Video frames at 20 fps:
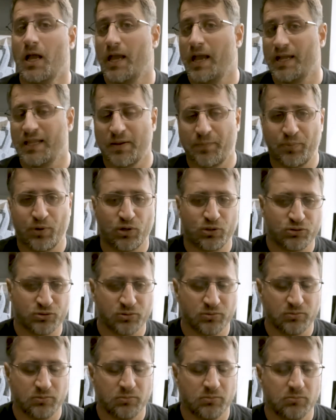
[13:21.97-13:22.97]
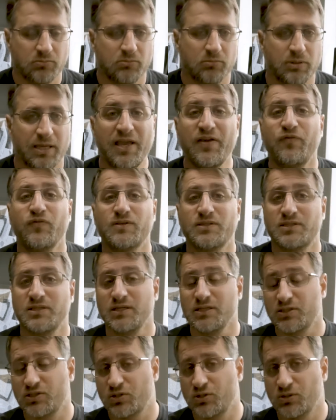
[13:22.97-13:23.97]
and the person, if
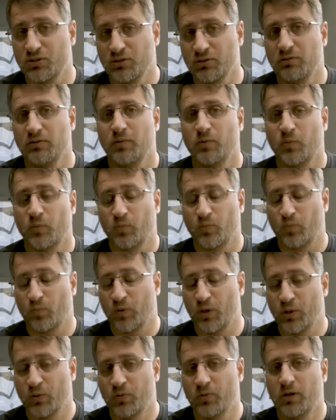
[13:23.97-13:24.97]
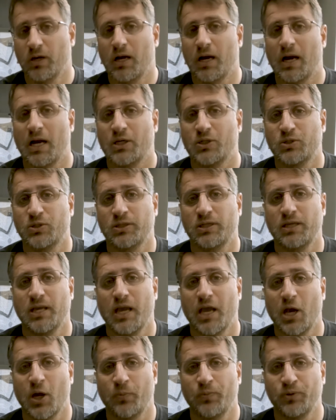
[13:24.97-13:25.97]
sees you, will actually
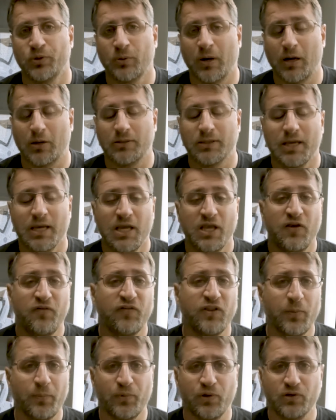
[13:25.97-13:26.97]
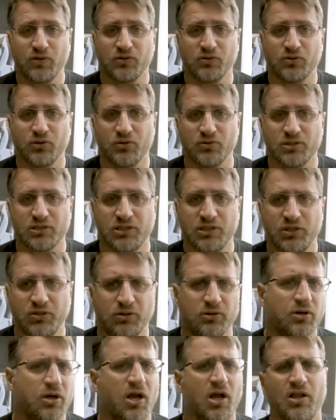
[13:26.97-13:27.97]
help you out. If the person don't see
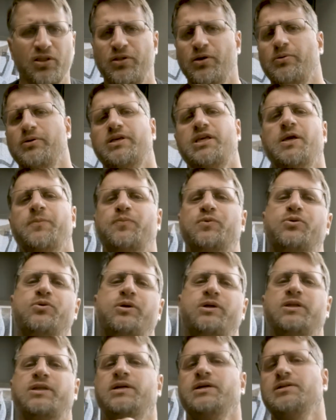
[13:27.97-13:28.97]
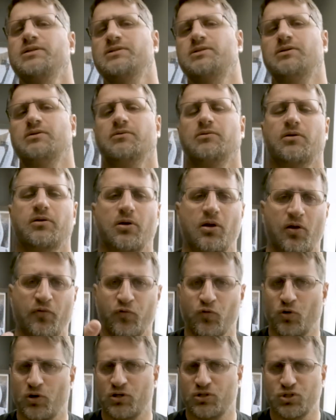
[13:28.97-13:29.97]
you, don't keep doing this.
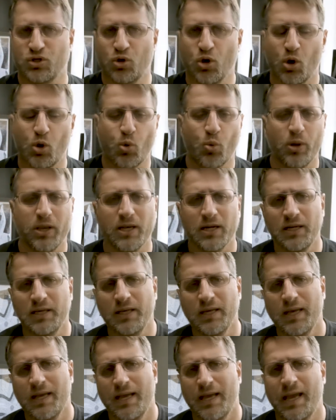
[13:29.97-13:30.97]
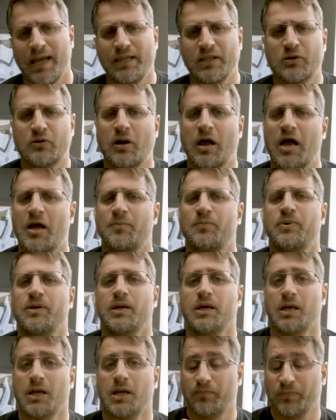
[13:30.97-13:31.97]
Of course, go quickly and grab
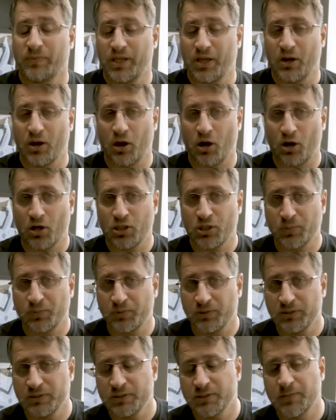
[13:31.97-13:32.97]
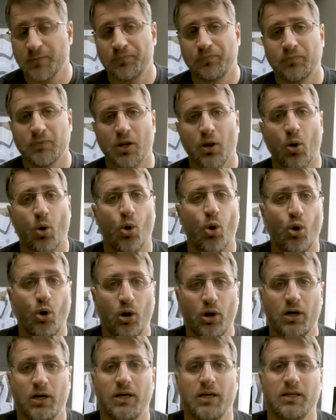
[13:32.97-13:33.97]
the octopus
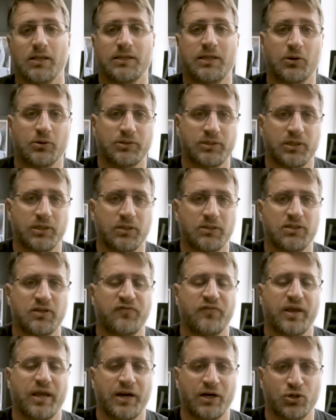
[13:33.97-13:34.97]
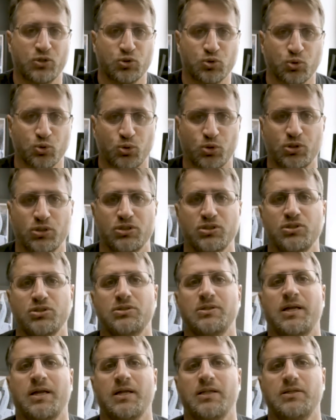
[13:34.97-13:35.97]
or the alternative air source
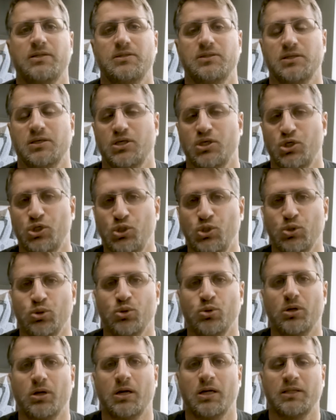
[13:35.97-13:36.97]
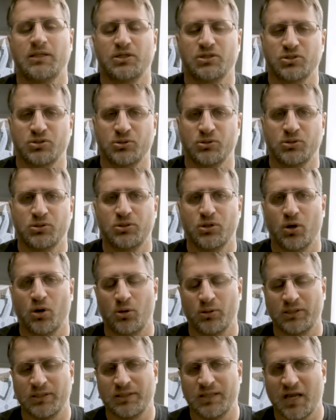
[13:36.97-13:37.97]
that you understood
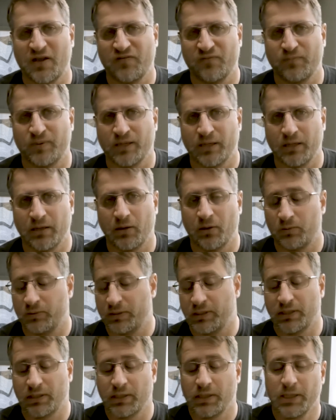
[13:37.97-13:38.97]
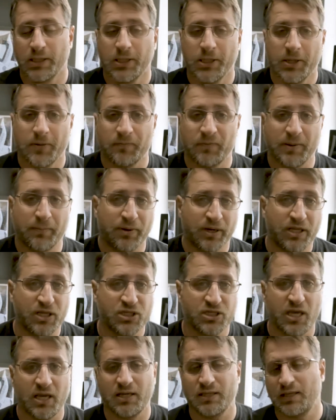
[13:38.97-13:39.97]
on the dive, on the body
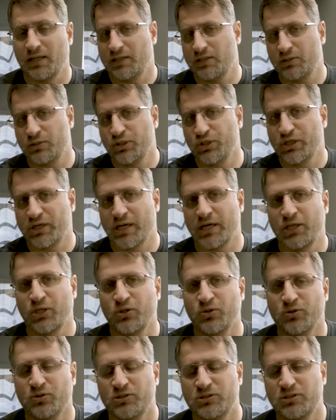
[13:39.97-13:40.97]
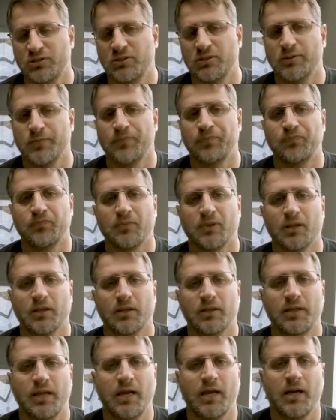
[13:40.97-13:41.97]
check that you can use
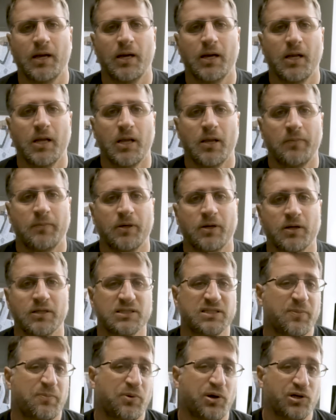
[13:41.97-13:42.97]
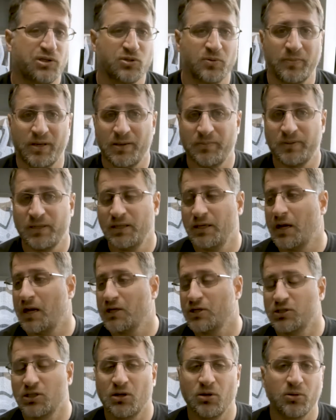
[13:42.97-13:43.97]
now, because the person may be
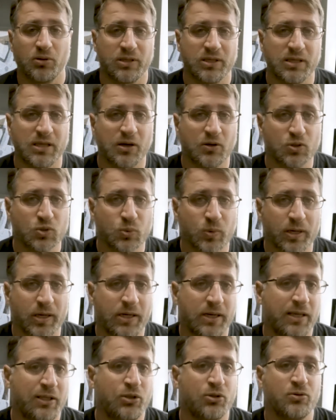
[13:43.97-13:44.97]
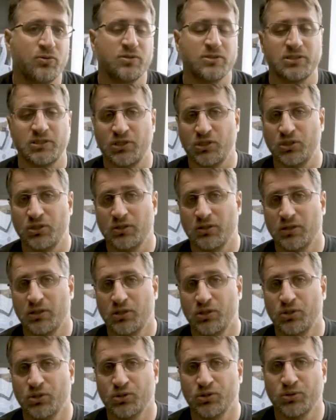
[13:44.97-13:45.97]
actually looking elsewhere and don't see
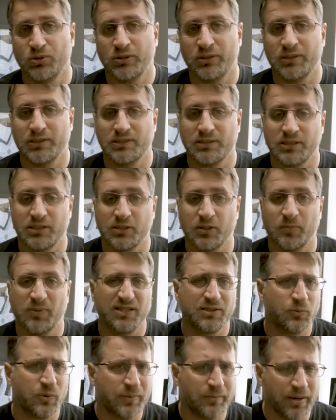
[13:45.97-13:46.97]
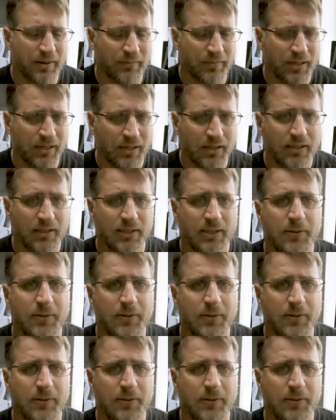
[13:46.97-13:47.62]
you doing the signal. But remember,